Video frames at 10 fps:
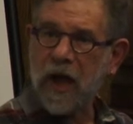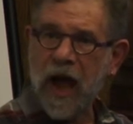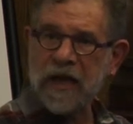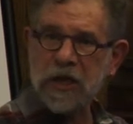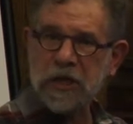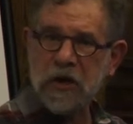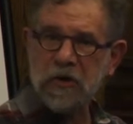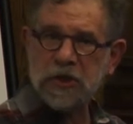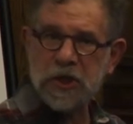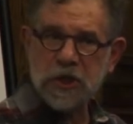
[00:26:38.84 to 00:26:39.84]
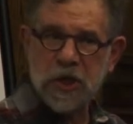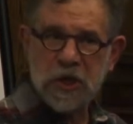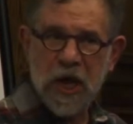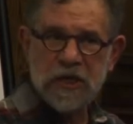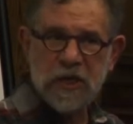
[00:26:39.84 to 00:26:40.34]
I can guarantee
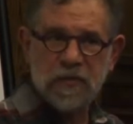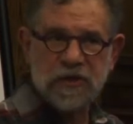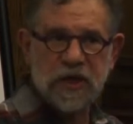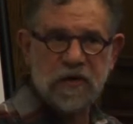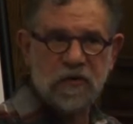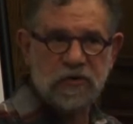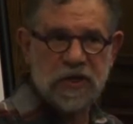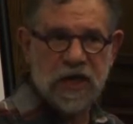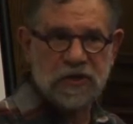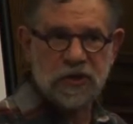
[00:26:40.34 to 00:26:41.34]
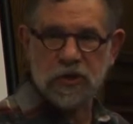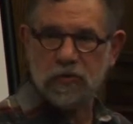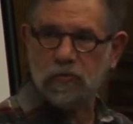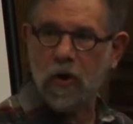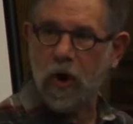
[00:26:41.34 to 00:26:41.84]
that 90% of those guesses
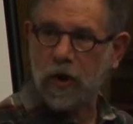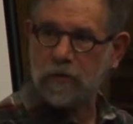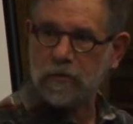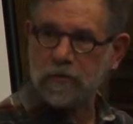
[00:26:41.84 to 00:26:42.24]
are wrong.